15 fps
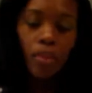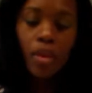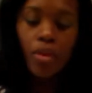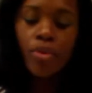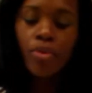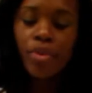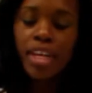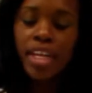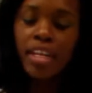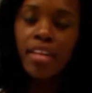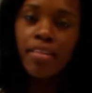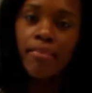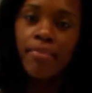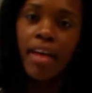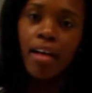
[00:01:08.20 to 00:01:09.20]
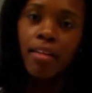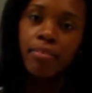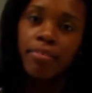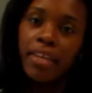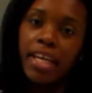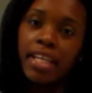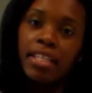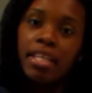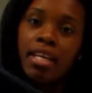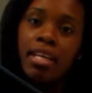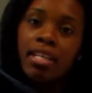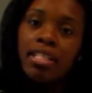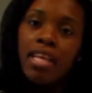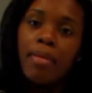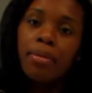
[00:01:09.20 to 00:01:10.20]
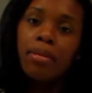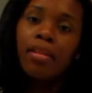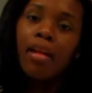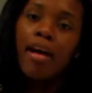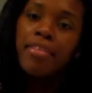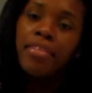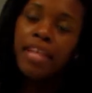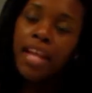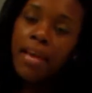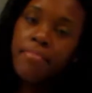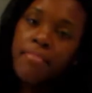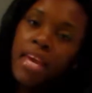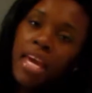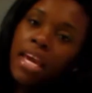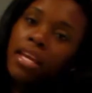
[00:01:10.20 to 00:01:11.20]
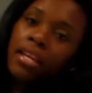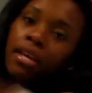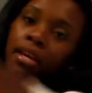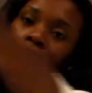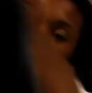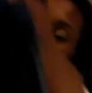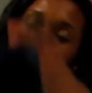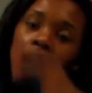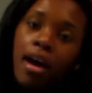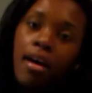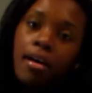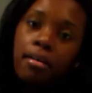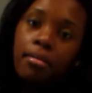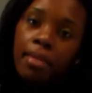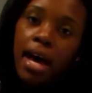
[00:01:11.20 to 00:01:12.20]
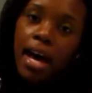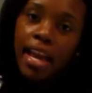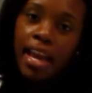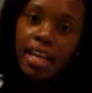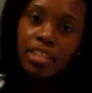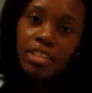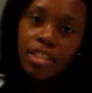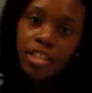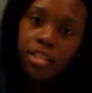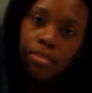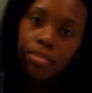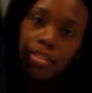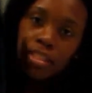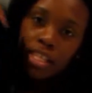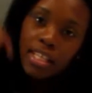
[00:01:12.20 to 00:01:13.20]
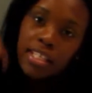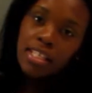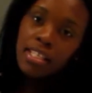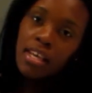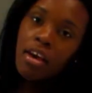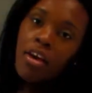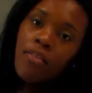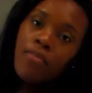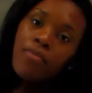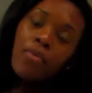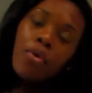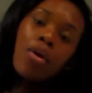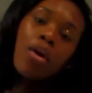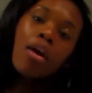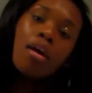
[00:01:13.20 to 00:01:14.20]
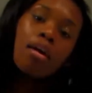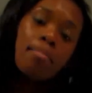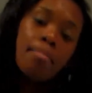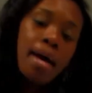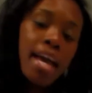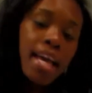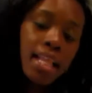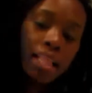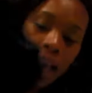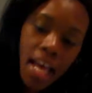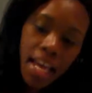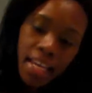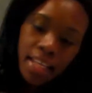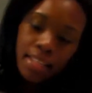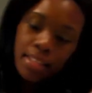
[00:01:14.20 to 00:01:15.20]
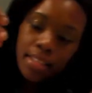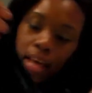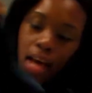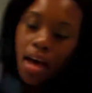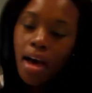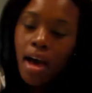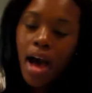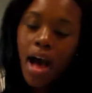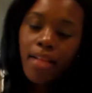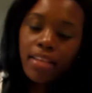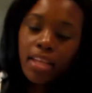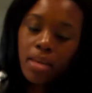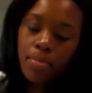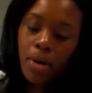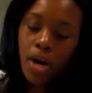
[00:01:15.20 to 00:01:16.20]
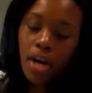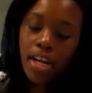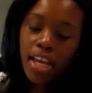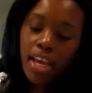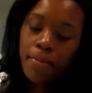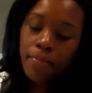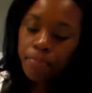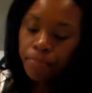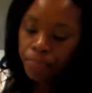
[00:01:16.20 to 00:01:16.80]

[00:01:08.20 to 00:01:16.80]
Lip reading: green velvet tablecloth that I made. I actually used this for my client's holiday party